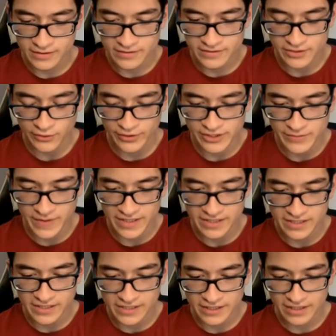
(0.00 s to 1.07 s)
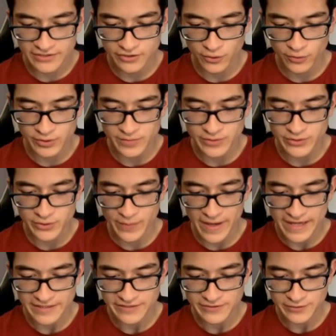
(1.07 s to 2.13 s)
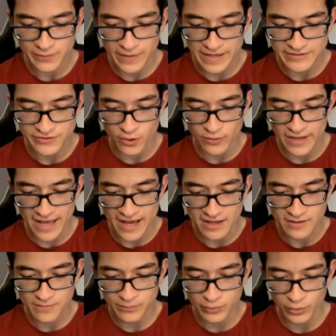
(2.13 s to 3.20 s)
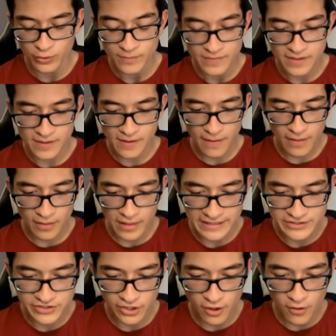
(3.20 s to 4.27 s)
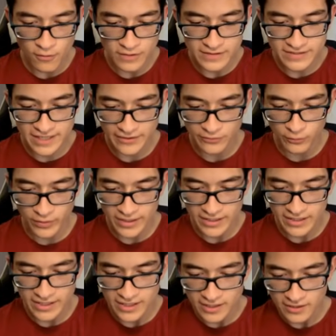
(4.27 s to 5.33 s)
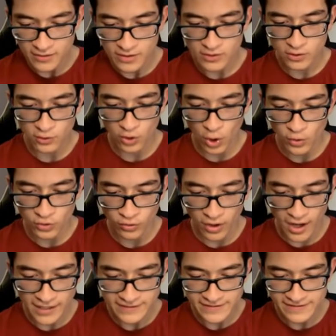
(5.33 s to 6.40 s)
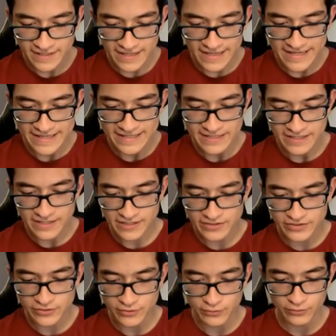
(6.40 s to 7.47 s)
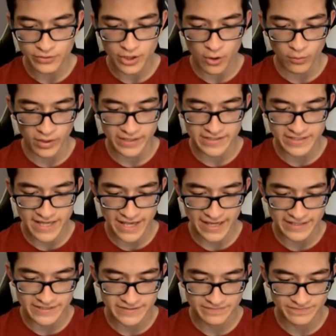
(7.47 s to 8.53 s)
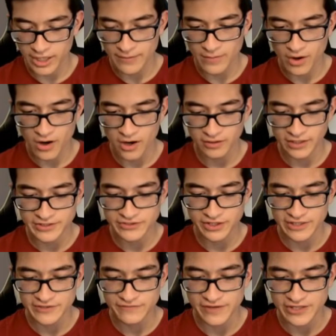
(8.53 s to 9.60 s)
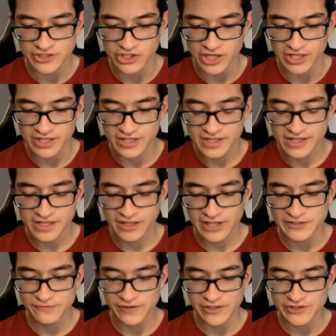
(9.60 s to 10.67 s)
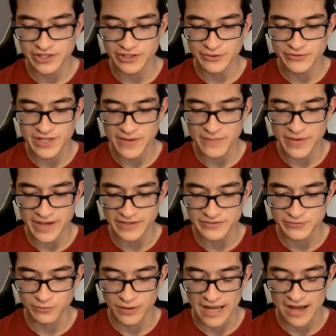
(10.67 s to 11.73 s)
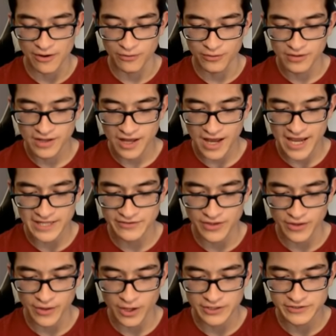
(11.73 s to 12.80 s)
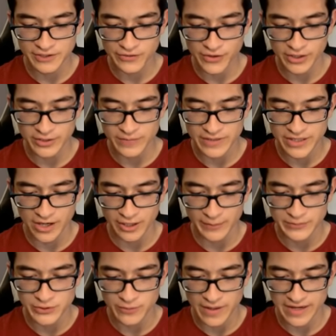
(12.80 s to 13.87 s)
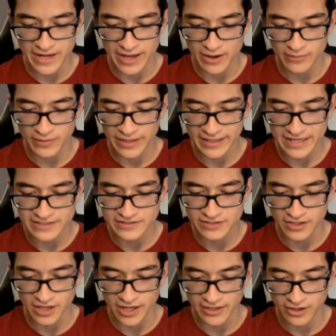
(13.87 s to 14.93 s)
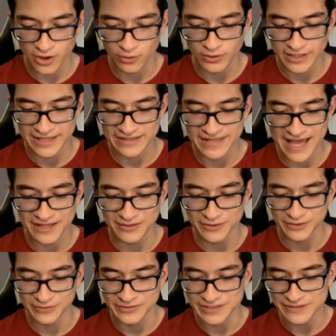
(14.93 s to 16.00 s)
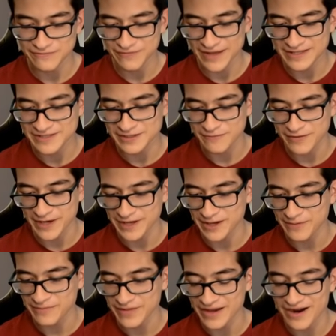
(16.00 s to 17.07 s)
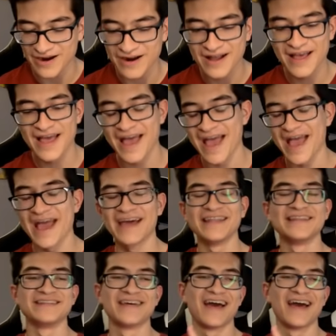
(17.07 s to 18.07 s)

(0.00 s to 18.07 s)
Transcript: See Griezmann. Let's go, Griezmann. Use the pace. Use the pace. Oh, yeah. Boom. Let's go. Down the wing here. Low cross. In to no one. Dang it. Neymar, let's let's finish it. Let's finish it. Use that pace. Wow. I, I honestly thought he'd be caught up to by now, but I guess not. Oh, look at that little defensive hiccup there and